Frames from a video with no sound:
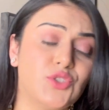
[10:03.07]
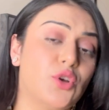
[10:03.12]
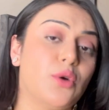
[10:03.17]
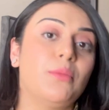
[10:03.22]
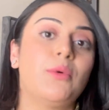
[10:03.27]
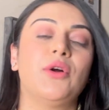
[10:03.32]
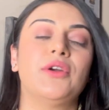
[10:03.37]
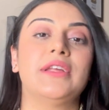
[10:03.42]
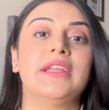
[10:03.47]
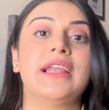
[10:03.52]
your
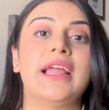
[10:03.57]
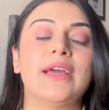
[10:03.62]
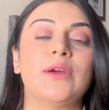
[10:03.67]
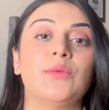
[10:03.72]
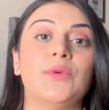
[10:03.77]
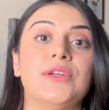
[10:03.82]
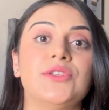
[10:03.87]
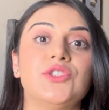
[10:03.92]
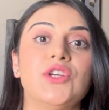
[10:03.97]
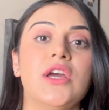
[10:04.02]
body
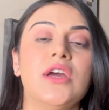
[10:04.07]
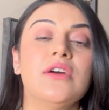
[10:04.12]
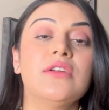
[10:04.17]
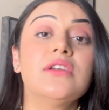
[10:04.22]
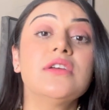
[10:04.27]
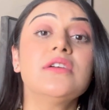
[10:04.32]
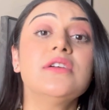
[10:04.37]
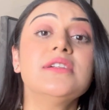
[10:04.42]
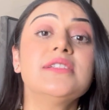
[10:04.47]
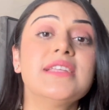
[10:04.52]
language,
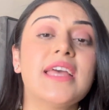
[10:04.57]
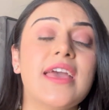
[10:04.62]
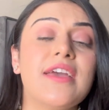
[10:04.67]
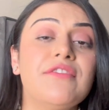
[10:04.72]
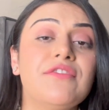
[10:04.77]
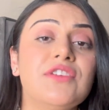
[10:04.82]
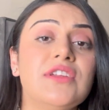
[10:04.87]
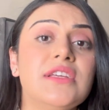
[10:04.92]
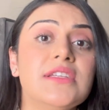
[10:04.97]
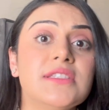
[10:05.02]
rehearse
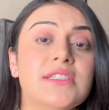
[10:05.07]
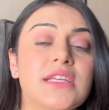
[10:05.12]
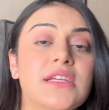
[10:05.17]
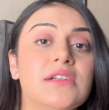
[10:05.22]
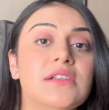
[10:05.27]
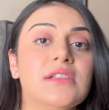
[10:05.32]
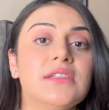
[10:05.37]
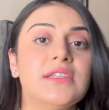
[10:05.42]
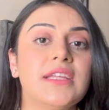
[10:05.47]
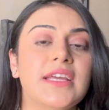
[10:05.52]
every
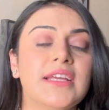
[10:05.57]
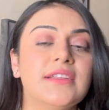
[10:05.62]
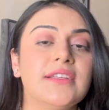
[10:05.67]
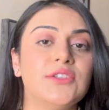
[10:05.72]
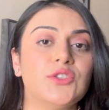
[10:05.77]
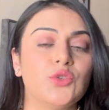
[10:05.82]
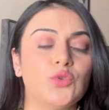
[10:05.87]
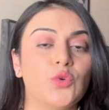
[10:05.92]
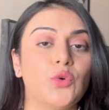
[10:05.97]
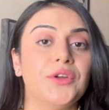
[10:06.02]
single thing
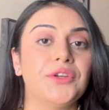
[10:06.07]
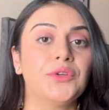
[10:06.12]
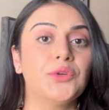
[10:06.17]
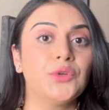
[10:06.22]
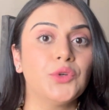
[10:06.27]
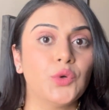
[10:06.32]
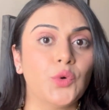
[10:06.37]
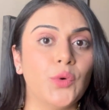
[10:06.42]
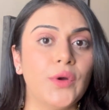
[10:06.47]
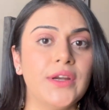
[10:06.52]
that you're going to
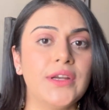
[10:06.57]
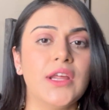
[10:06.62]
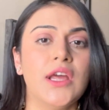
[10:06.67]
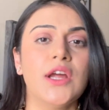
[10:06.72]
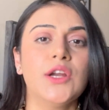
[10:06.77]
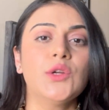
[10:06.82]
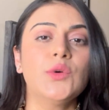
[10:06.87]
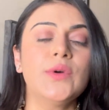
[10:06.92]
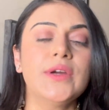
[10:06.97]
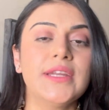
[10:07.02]
do it
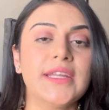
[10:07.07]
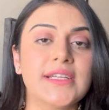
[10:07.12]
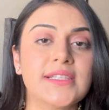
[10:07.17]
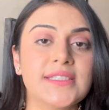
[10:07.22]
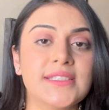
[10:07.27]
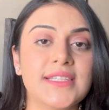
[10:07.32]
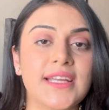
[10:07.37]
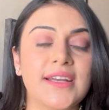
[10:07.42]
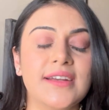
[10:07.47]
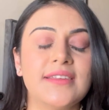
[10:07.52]
to an
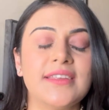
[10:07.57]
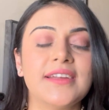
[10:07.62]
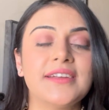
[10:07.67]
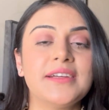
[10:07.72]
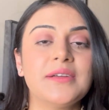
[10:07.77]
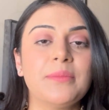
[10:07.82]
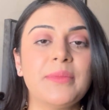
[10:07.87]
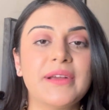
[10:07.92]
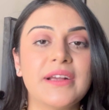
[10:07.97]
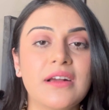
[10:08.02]
extent that
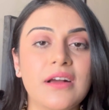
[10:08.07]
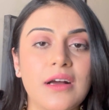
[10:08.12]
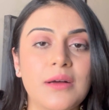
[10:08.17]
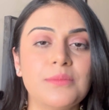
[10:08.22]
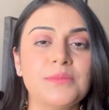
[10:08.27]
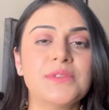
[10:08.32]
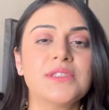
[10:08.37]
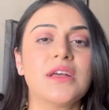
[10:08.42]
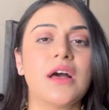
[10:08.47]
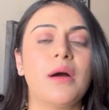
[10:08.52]
it
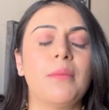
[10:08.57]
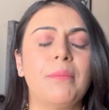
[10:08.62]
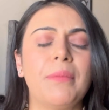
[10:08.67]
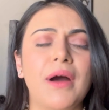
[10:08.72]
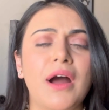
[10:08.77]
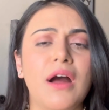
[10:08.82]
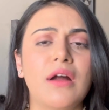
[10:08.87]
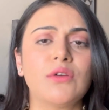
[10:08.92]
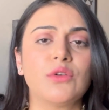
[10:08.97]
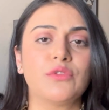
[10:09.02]
becomes a
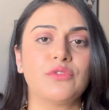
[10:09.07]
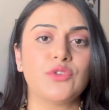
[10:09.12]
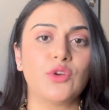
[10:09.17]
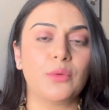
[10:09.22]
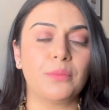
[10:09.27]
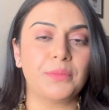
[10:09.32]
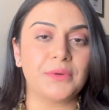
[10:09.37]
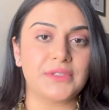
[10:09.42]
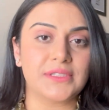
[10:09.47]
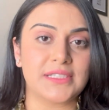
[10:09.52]
part of
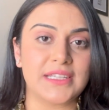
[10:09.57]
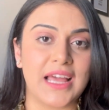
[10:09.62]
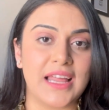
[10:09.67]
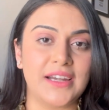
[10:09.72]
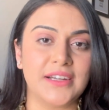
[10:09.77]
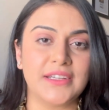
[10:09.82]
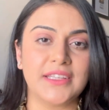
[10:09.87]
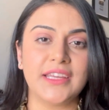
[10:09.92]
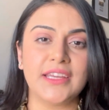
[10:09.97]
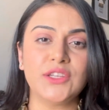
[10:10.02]
your
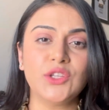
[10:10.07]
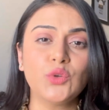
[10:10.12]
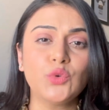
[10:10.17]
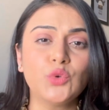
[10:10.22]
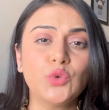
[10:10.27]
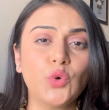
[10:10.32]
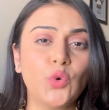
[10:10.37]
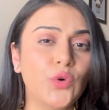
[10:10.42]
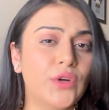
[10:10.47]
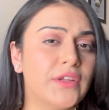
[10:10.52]
personality and you
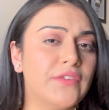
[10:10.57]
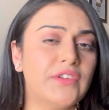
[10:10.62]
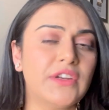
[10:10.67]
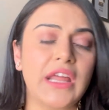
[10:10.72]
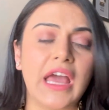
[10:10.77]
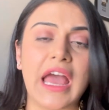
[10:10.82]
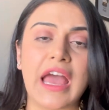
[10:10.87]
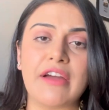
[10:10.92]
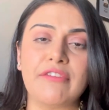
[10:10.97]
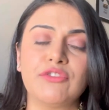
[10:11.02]
don't even
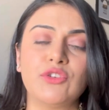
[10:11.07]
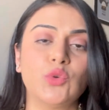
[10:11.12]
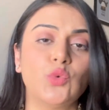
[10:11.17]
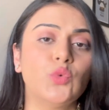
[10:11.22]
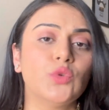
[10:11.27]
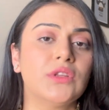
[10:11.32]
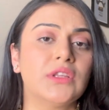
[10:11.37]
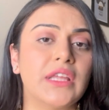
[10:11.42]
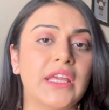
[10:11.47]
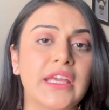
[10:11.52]
have
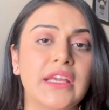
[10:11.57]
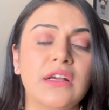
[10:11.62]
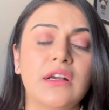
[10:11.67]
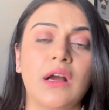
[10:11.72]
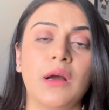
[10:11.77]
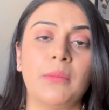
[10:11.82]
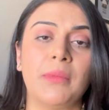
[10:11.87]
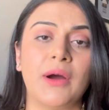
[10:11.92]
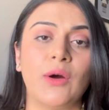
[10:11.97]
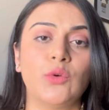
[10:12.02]
to think
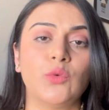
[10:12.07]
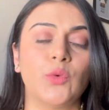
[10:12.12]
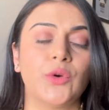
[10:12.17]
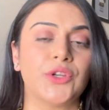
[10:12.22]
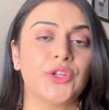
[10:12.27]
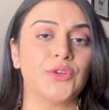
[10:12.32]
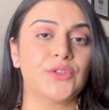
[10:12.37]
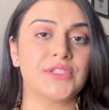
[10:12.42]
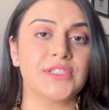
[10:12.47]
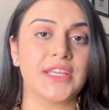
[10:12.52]
about
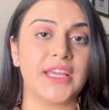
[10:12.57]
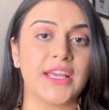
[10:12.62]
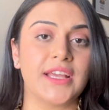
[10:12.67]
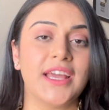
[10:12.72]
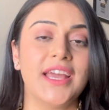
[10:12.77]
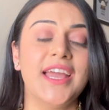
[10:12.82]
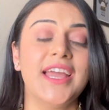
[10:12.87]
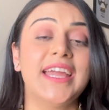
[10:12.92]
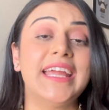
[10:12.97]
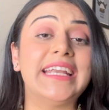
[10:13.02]
what you're saying.
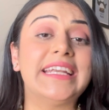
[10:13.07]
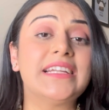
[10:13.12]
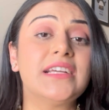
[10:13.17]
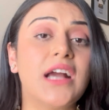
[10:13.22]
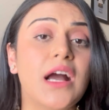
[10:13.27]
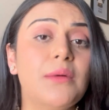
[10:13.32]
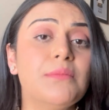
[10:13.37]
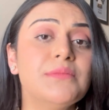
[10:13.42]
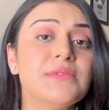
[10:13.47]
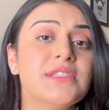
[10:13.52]
It
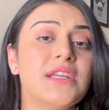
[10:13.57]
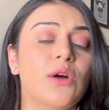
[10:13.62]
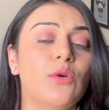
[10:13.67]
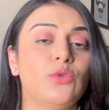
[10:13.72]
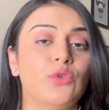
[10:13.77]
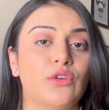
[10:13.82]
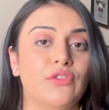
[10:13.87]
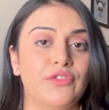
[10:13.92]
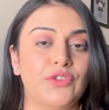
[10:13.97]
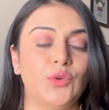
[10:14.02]
comes
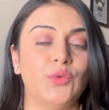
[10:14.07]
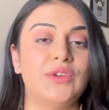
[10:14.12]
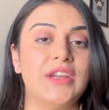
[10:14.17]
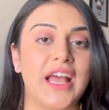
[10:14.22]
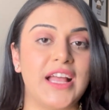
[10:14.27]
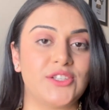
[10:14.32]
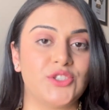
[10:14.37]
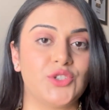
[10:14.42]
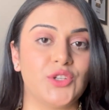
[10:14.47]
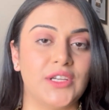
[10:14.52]
out of you
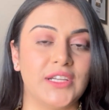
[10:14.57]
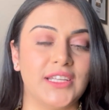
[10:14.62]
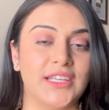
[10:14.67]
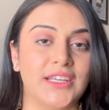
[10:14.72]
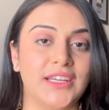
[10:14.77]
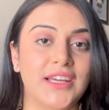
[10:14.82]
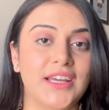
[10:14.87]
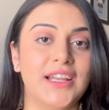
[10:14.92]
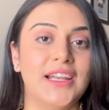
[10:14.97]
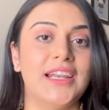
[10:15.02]

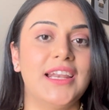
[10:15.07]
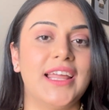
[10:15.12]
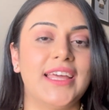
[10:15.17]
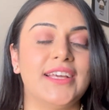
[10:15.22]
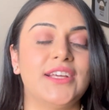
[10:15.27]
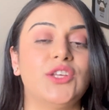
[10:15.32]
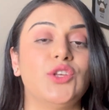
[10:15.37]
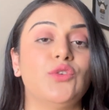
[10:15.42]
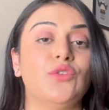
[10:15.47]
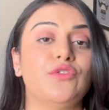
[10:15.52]
naturally,
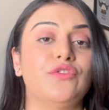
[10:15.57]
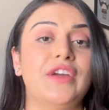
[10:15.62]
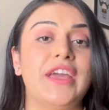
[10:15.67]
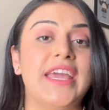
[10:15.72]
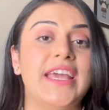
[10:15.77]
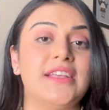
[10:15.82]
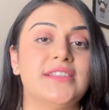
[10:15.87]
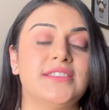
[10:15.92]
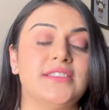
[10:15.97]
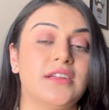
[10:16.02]
like you've
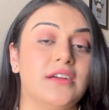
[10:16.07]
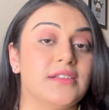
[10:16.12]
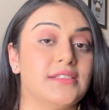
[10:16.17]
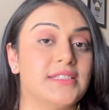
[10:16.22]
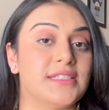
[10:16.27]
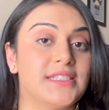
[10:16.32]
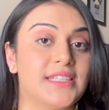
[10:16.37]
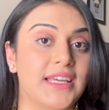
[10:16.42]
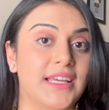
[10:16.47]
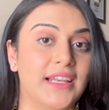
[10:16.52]
aced a
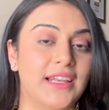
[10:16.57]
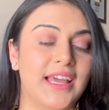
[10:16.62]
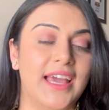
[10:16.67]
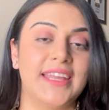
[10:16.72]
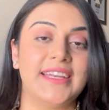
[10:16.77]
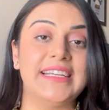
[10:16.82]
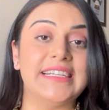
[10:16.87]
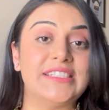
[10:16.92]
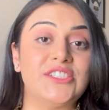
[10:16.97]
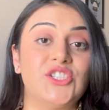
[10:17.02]
skill
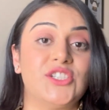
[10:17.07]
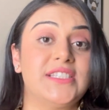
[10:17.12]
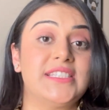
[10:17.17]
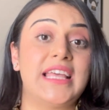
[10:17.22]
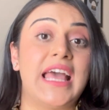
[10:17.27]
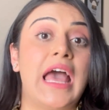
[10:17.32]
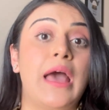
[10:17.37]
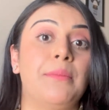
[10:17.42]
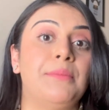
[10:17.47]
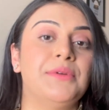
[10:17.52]
and it just
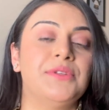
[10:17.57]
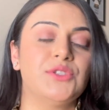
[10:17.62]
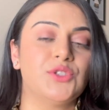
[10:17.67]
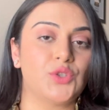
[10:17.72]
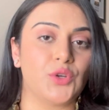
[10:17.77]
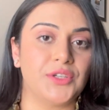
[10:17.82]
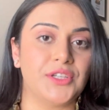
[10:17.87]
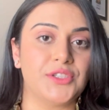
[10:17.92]
happens on